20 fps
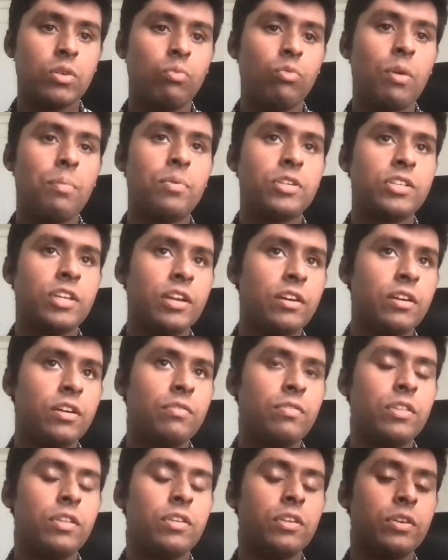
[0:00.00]

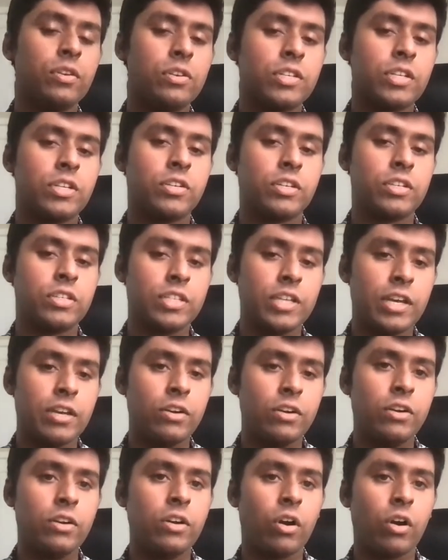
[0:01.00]
representative of the Eurocentric
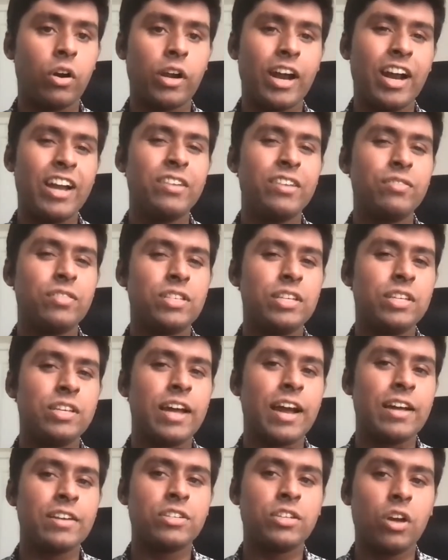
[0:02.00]
standard are kind of seen
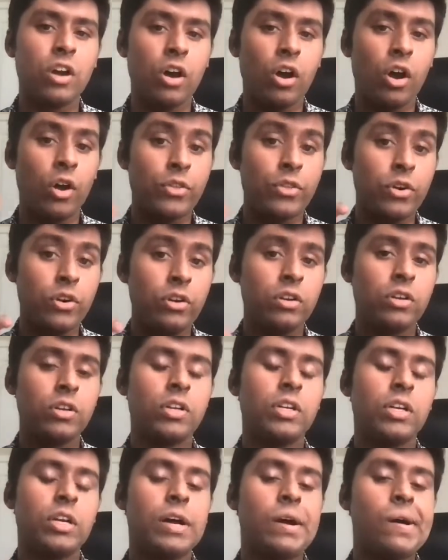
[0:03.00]
as other.
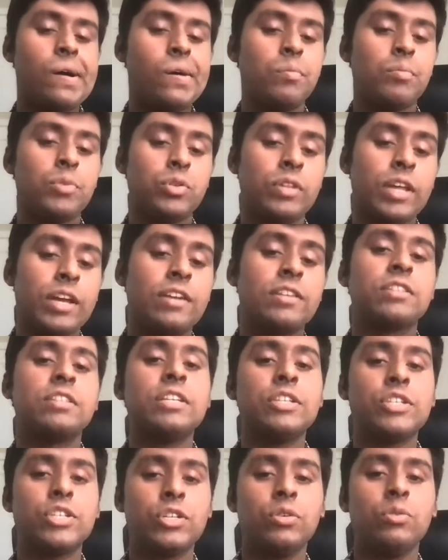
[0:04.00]
So that is an
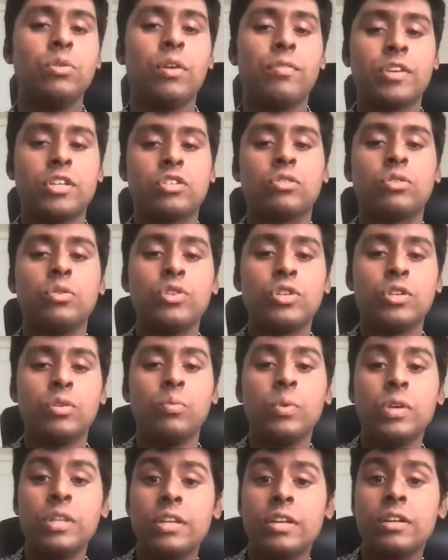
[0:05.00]
issue of exclusion
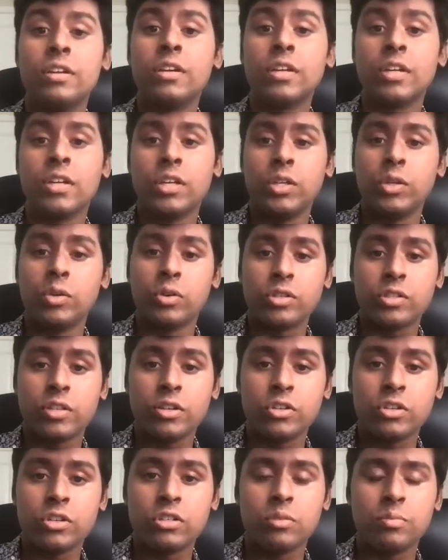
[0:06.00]
within
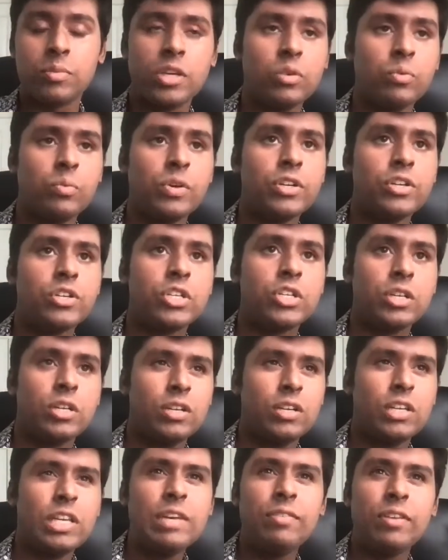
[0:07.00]
Eurocentrism, in which
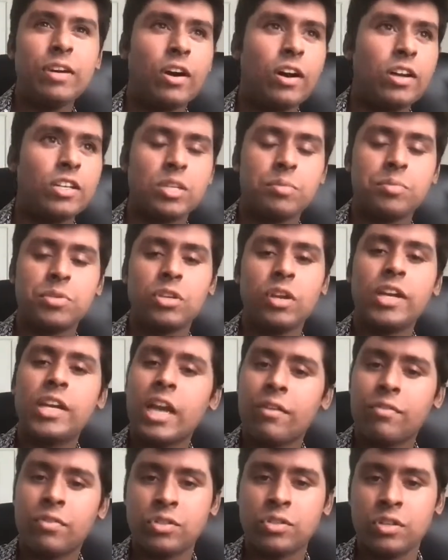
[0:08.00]
even concepts like
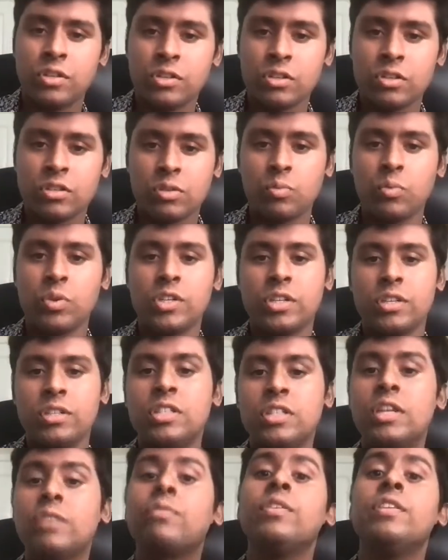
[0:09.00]
Afrocentrism, which is
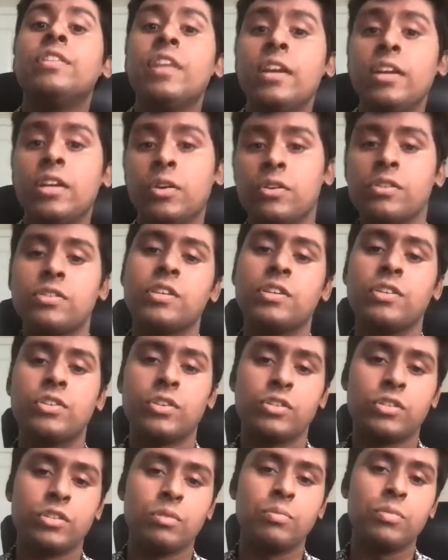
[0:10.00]
different than
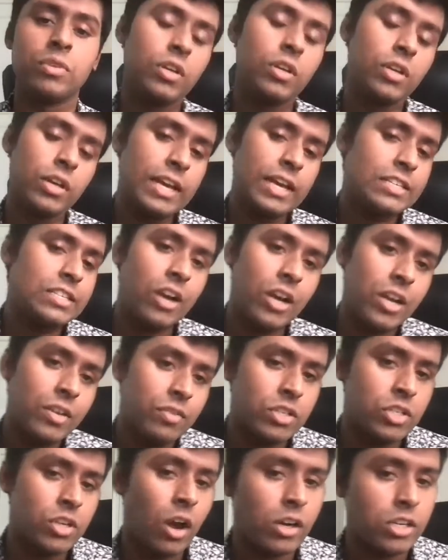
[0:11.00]
Eurocentrism, is not
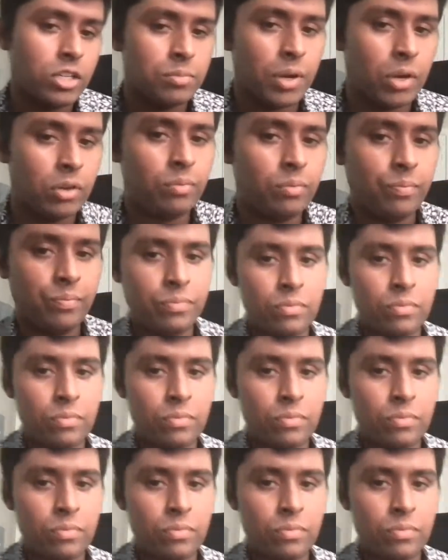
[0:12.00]
even talked about